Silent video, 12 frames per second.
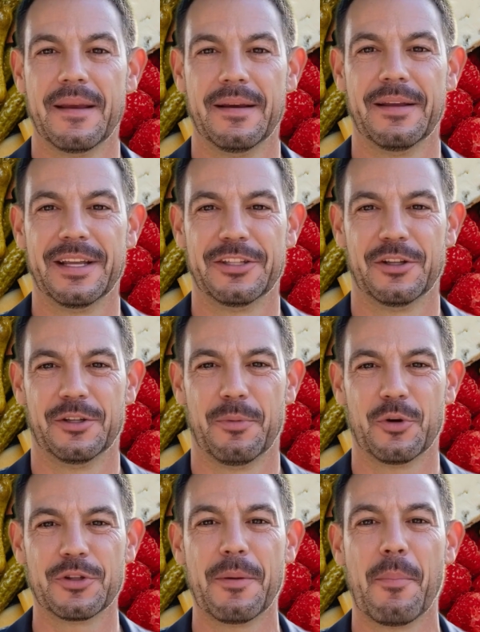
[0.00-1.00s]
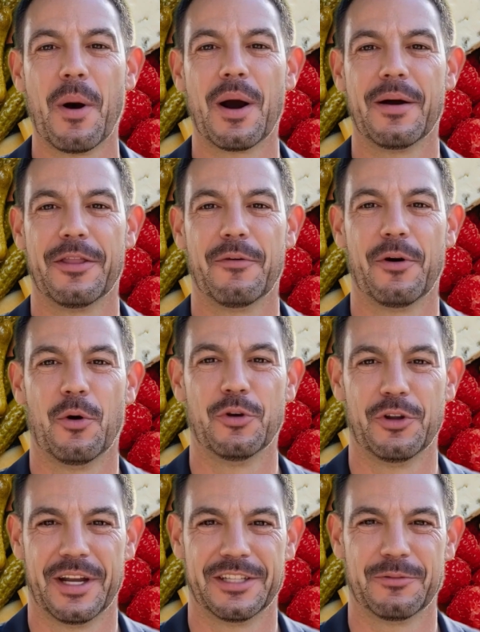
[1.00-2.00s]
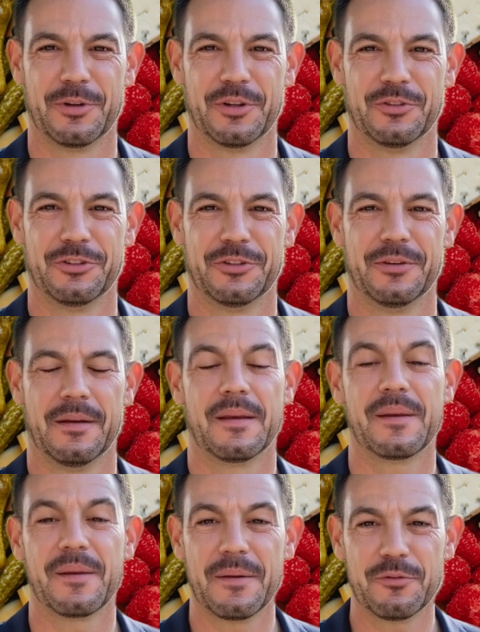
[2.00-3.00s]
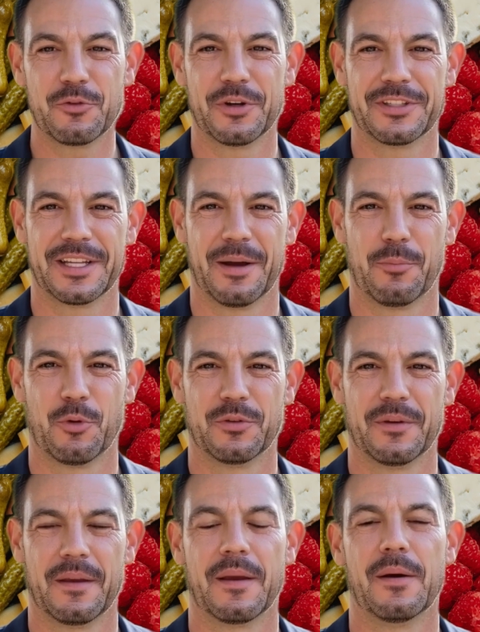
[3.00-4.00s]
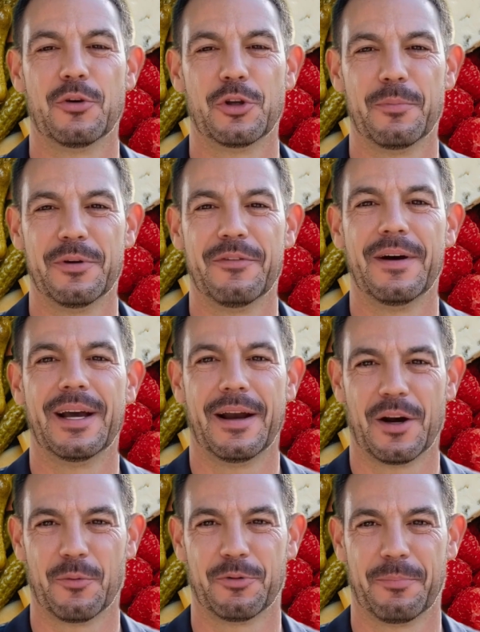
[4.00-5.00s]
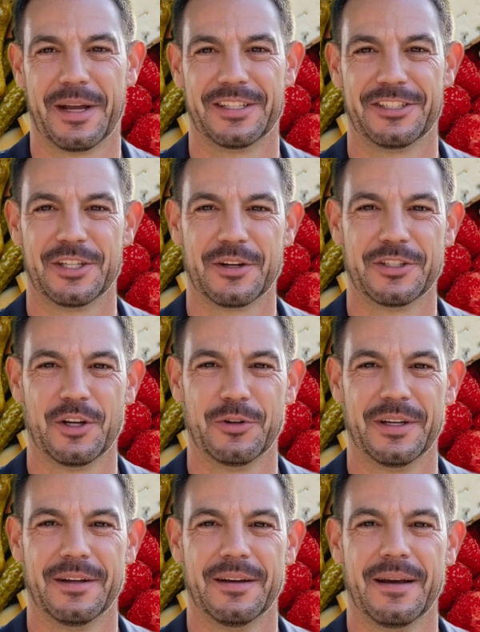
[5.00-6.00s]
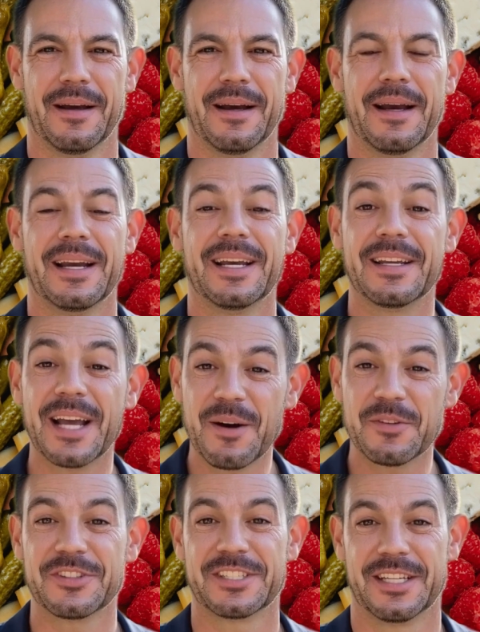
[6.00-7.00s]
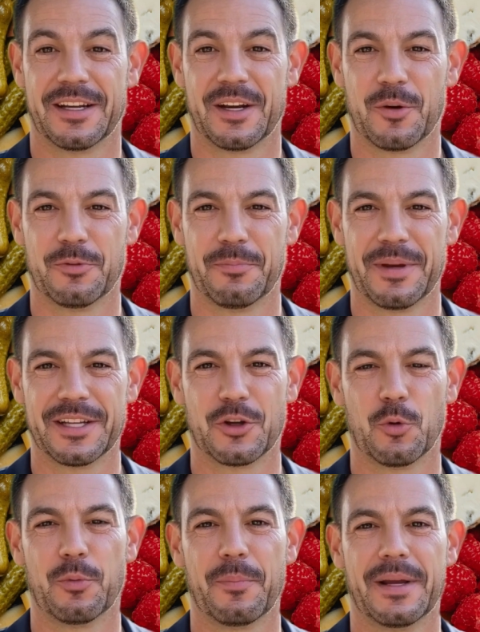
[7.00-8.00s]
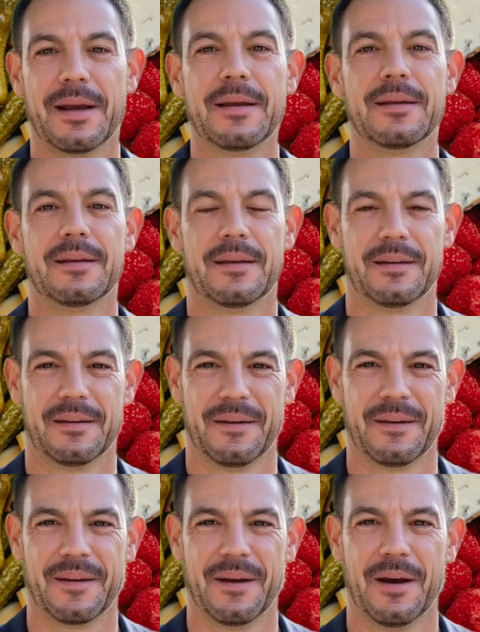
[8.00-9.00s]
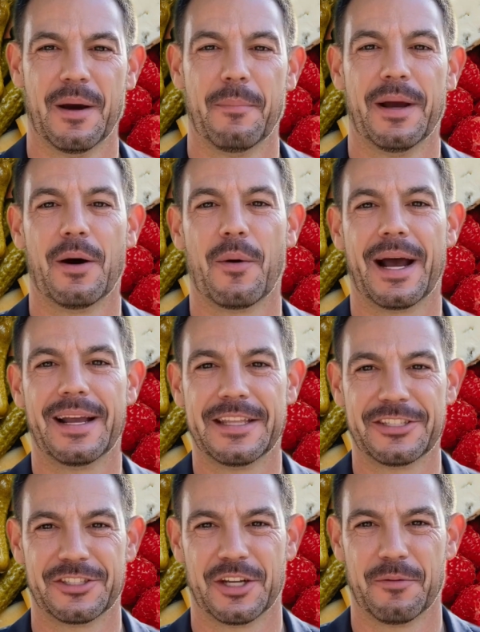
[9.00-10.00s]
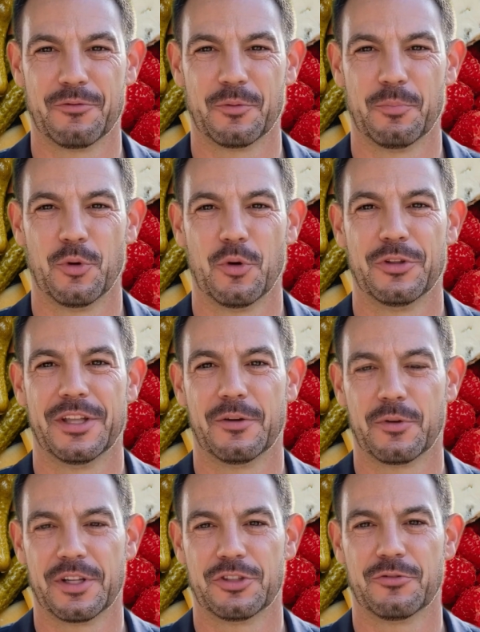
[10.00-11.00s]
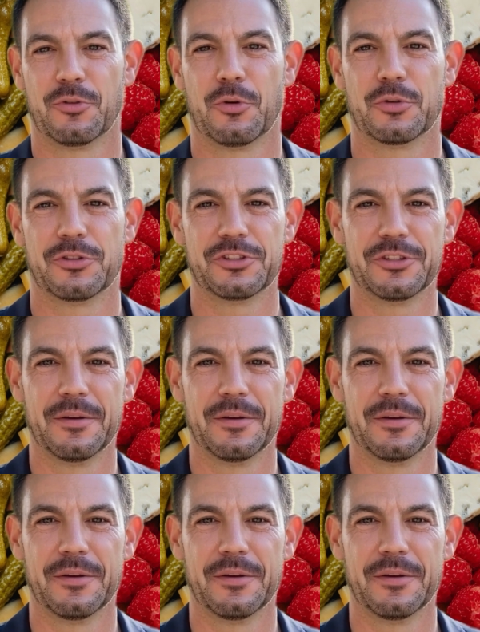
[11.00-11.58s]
These are the building blocks of neurotransmitters. For example, tryptophan helps make serotonin, and tyrosine helps make dopamine. Amino acids come from protein-rich foods.